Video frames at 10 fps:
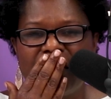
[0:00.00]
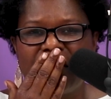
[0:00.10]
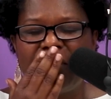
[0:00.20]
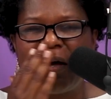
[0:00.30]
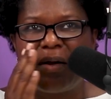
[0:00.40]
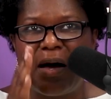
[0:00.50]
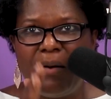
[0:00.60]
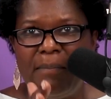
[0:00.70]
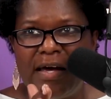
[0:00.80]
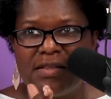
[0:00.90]
No matter how
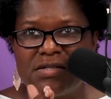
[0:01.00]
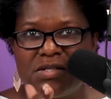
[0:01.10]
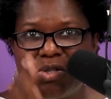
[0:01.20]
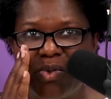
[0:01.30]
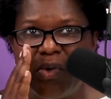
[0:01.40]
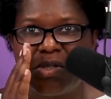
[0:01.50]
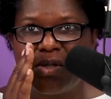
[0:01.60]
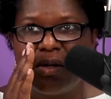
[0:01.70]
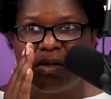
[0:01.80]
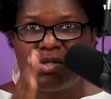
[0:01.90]
bad the
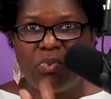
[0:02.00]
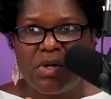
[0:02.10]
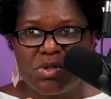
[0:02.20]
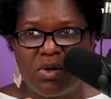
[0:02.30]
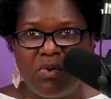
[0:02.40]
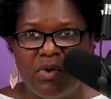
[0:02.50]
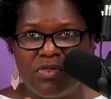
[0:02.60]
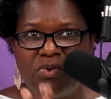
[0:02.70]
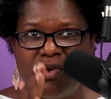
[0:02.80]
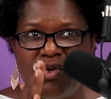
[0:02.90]
situation looks or what you're going
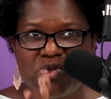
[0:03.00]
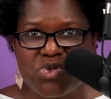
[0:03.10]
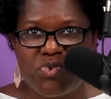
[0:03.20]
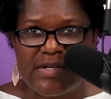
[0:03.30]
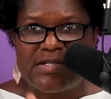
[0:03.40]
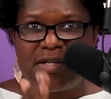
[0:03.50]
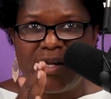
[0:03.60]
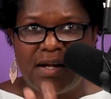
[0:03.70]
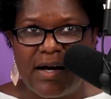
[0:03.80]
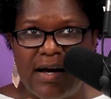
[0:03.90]
through, you trusted
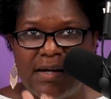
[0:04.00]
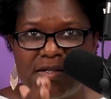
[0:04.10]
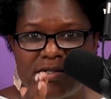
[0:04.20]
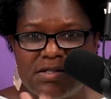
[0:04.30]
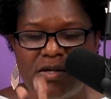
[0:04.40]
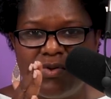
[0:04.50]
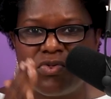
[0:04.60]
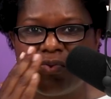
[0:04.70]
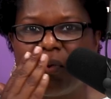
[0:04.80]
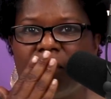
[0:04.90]
in God to see you
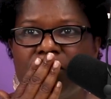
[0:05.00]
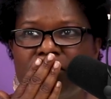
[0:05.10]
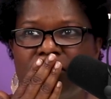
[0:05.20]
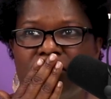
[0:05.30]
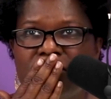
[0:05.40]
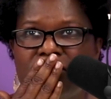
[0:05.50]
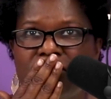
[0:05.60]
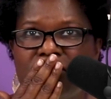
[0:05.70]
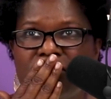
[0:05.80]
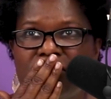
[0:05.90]
through.
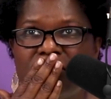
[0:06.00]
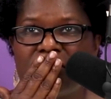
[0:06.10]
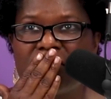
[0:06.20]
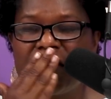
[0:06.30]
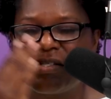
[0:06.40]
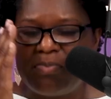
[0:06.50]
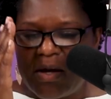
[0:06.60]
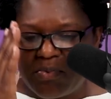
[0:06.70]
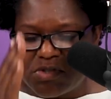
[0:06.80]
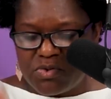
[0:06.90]
This
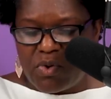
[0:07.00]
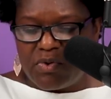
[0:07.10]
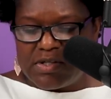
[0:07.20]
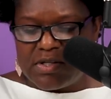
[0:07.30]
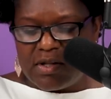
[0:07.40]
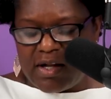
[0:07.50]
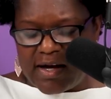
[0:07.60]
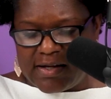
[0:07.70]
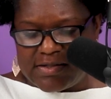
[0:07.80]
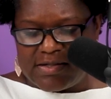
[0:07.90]
man was thrown into the
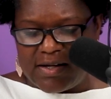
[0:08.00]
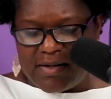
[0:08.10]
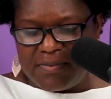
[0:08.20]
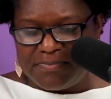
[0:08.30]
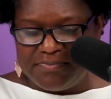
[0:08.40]
lion's den.